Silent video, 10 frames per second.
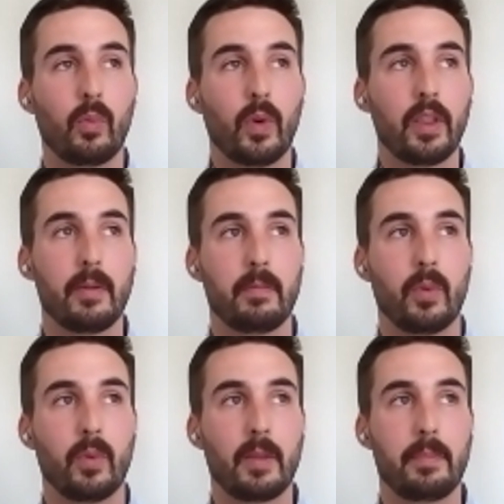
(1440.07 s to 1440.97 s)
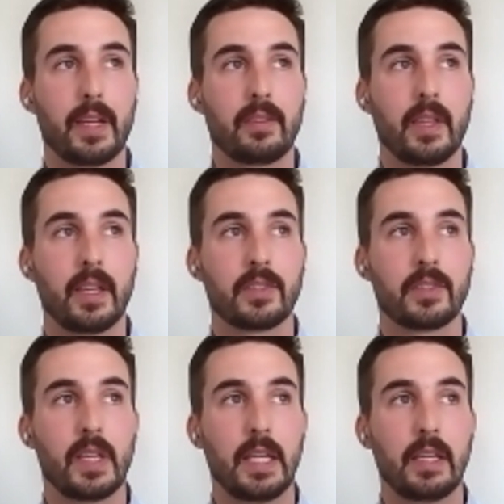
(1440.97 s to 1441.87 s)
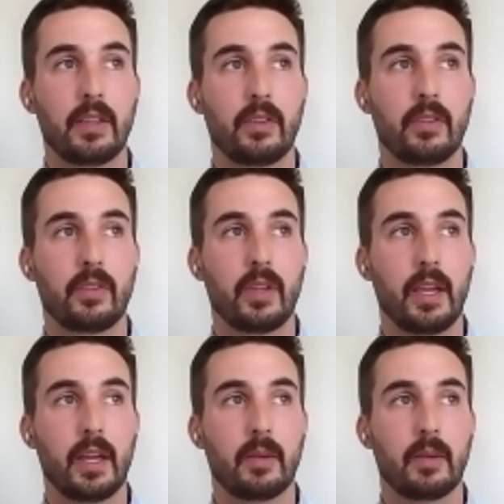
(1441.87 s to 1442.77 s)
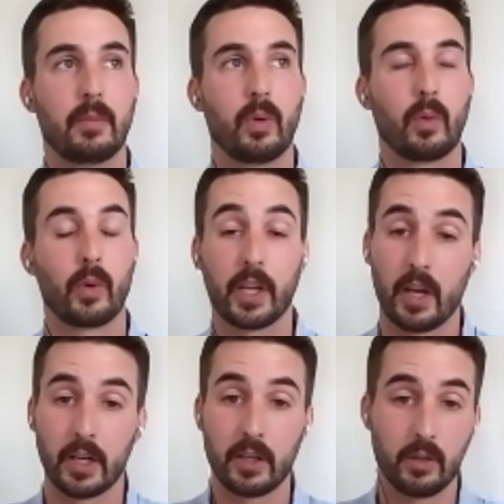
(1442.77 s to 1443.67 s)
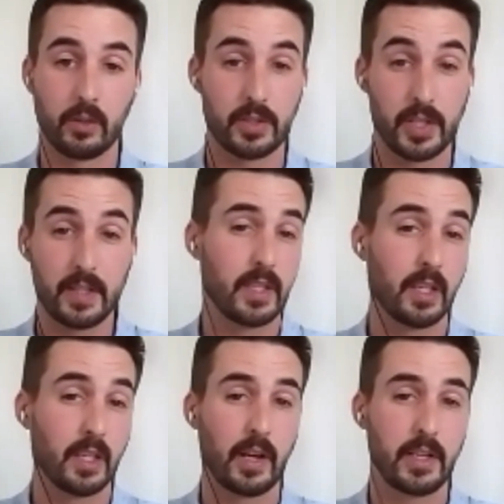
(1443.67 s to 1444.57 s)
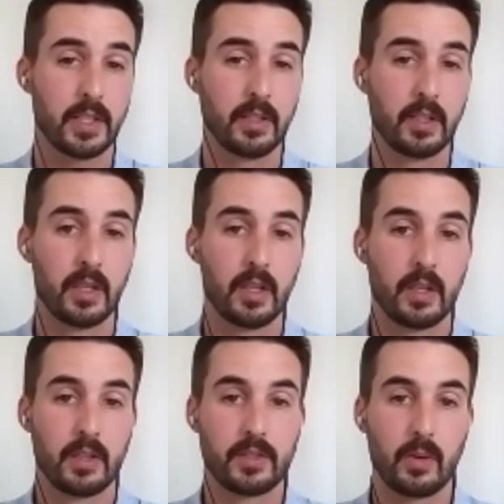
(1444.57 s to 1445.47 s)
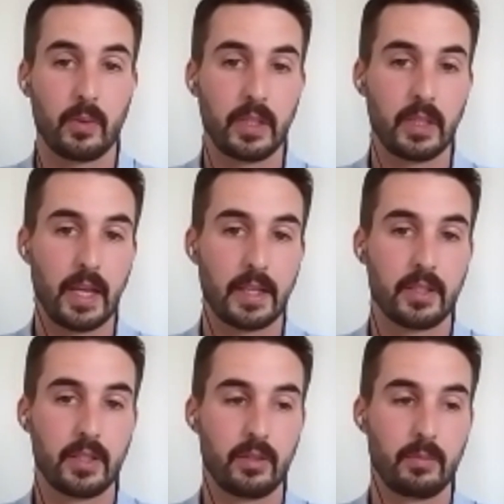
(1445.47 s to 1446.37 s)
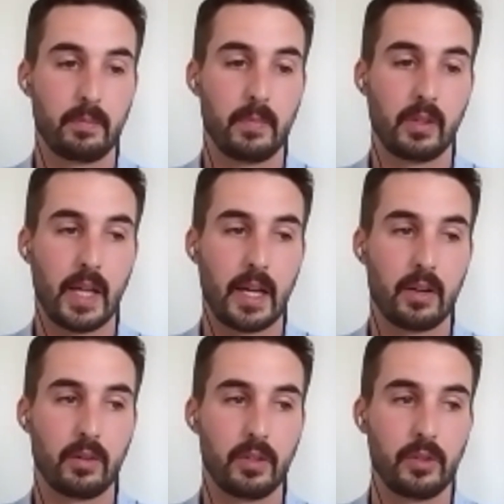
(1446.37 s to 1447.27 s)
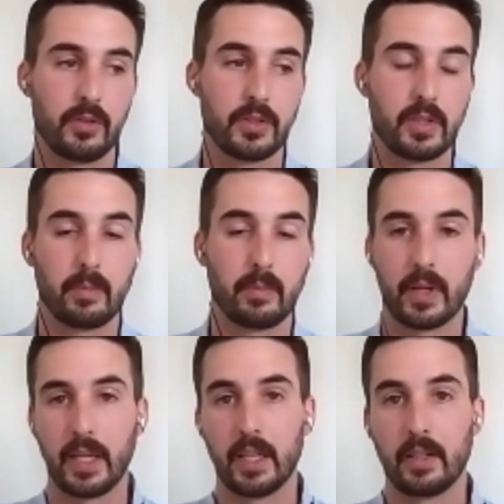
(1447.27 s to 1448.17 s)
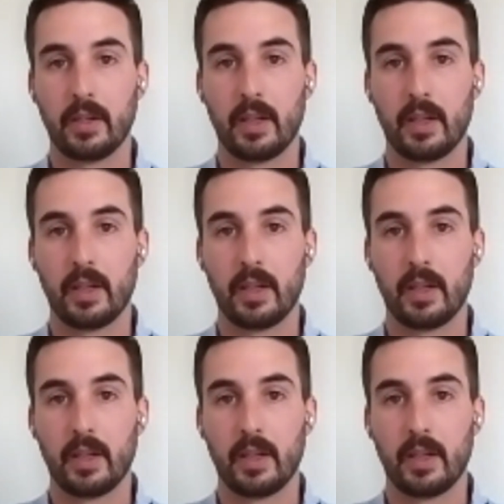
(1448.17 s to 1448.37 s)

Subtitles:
of the big things is we're working on a Google Sheets integration. So we'd like to allow users to bring in